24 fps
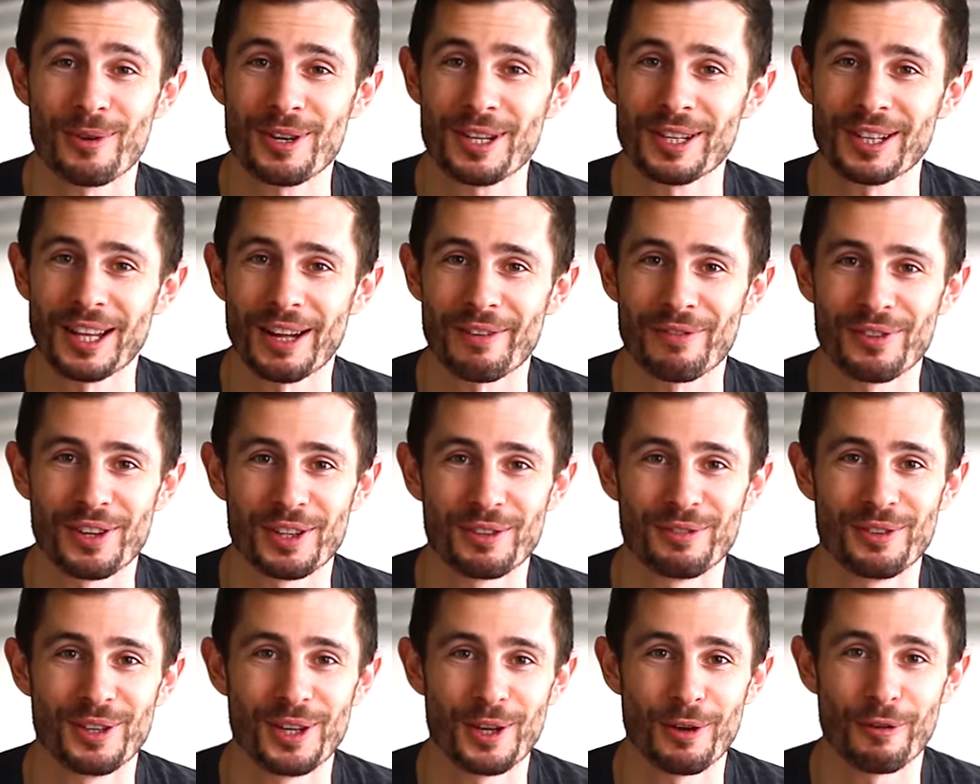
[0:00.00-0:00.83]
Really love
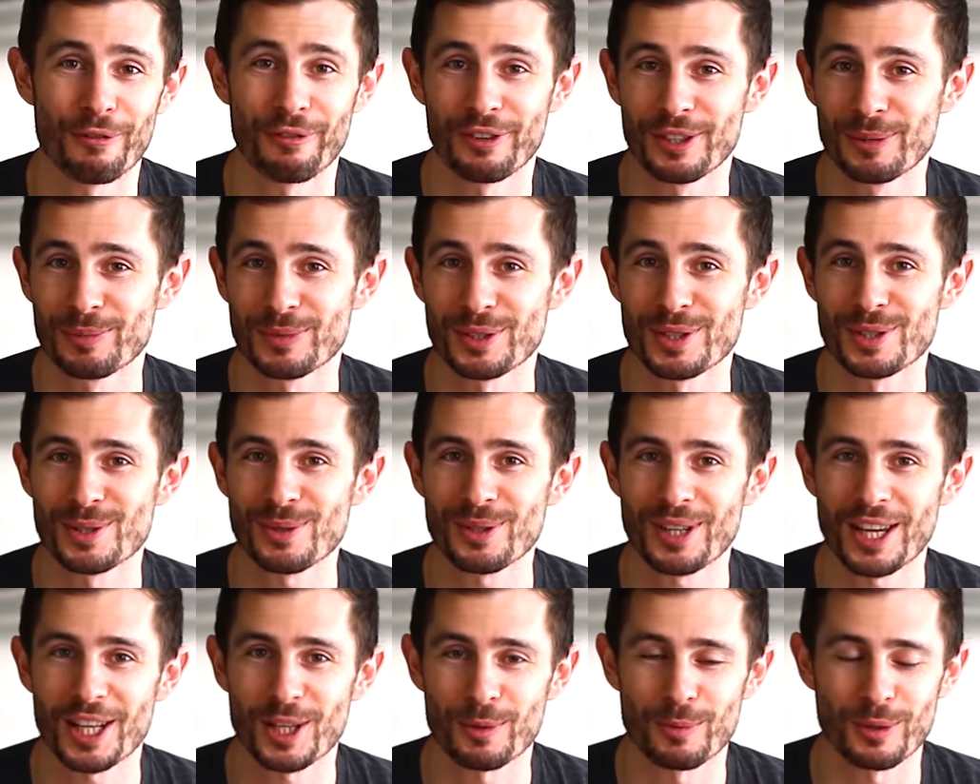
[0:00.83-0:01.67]
that video, filmed it
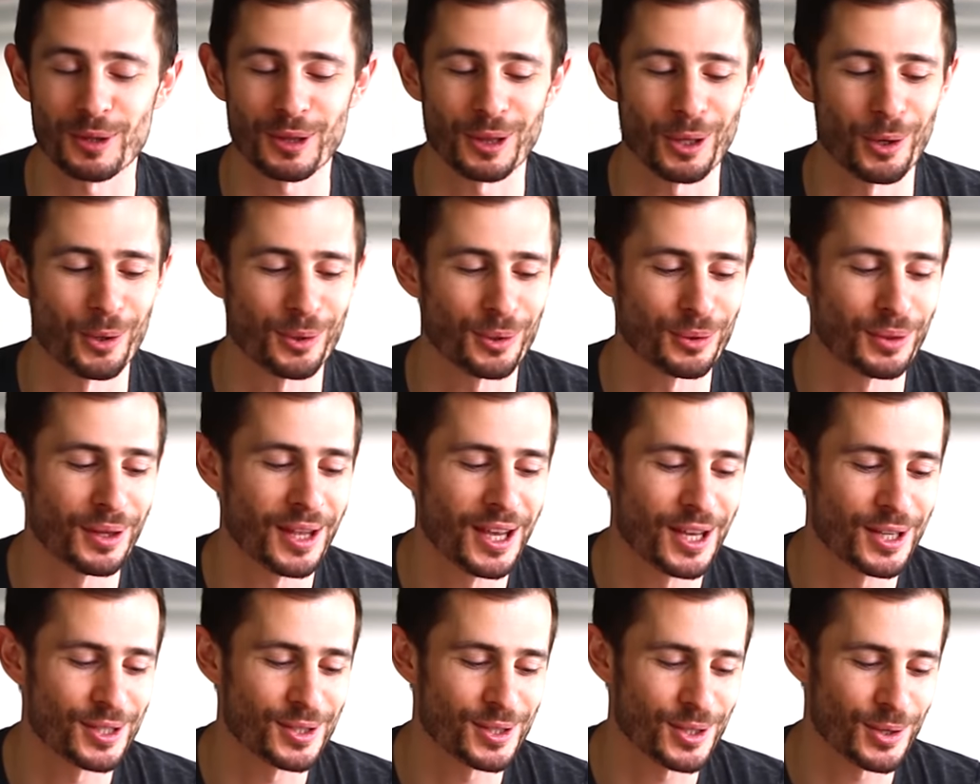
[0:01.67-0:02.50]
together with Logan,
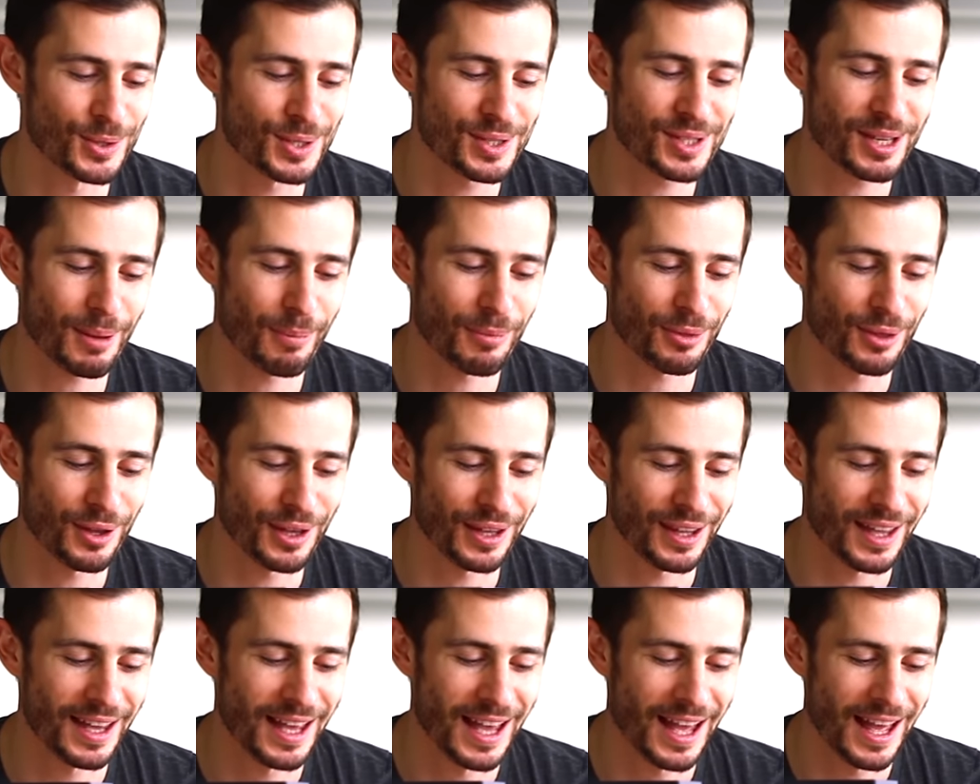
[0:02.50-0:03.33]
so
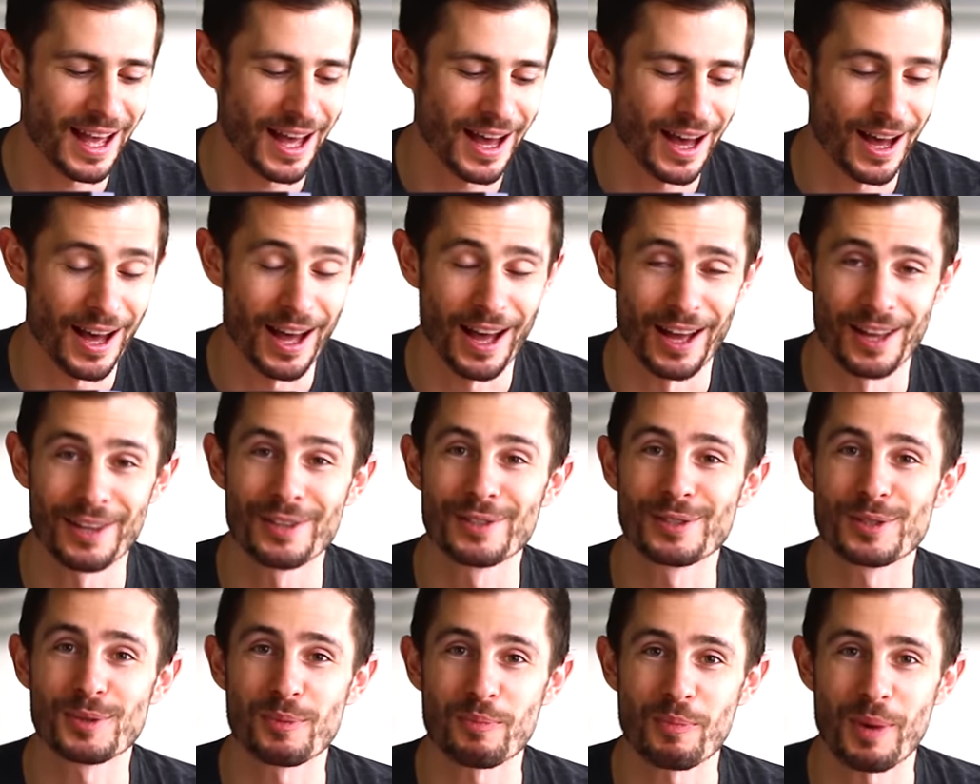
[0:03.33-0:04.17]
something
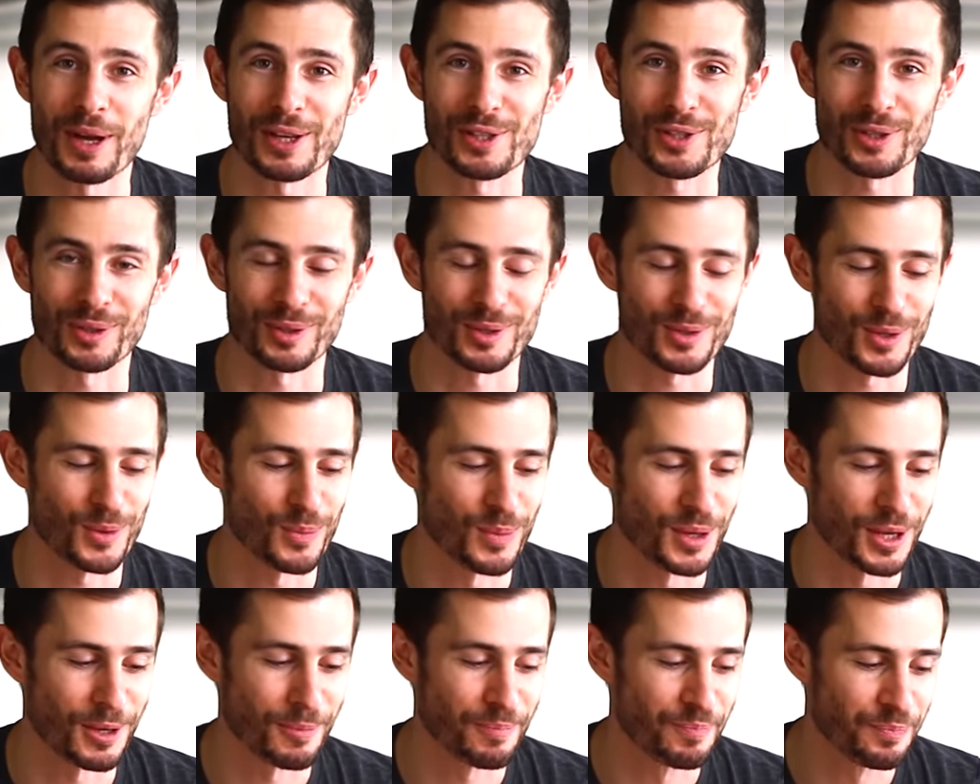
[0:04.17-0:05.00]
special to
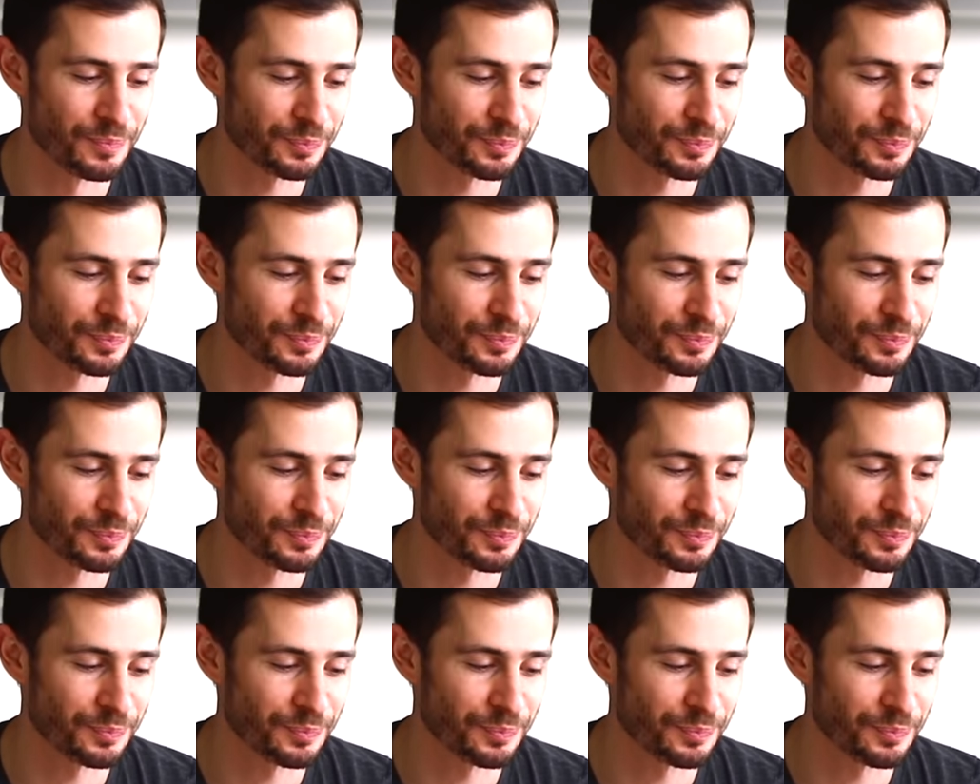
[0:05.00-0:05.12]
me.